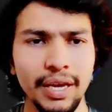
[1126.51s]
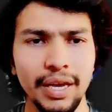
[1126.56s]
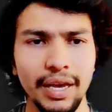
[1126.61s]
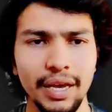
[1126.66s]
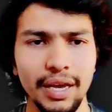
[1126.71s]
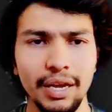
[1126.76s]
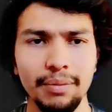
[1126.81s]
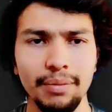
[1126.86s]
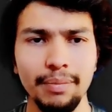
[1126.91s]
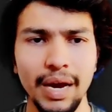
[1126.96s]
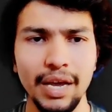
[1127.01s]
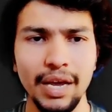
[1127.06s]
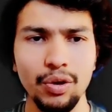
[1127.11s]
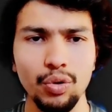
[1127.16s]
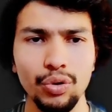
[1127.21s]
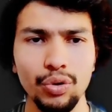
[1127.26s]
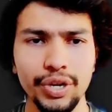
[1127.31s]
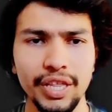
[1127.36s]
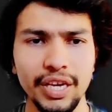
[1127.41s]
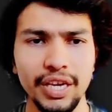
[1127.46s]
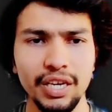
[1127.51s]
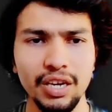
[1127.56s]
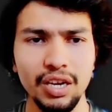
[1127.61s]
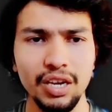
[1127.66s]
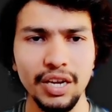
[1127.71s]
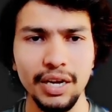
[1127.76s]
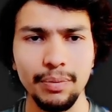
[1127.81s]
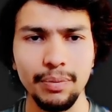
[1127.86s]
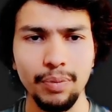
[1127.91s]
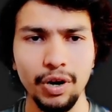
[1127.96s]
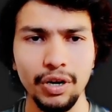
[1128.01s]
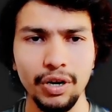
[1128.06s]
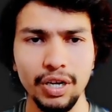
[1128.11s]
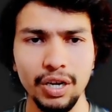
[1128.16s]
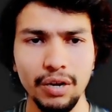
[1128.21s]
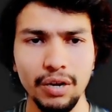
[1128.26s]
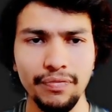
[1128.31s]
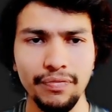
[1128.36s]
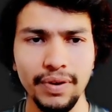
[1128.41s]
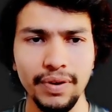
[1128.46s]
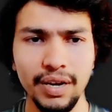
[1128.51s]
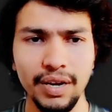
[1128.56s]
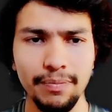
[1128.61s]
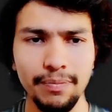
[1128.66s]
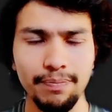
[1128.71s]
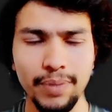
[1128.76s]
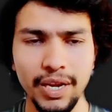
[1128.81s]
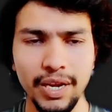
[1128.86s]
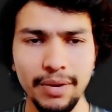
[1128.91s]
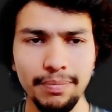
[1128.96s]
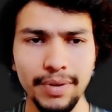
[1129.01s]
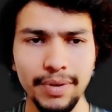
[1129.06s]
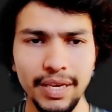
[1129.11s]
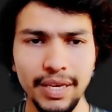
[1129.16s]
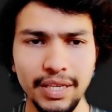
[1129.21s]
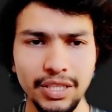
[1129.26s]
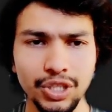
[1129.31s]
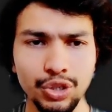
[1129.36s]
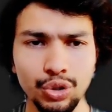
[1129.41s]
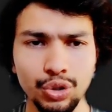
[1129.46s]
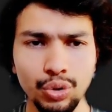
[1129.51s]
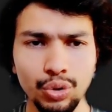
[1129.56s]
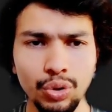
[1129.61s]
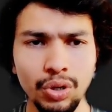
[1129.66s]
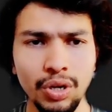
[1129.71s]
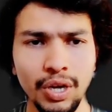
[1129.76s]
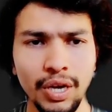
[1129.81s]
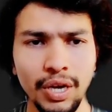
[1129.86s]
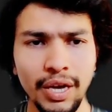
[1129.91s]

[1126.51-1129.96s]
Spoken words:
And my horizontal and vertical flip is true.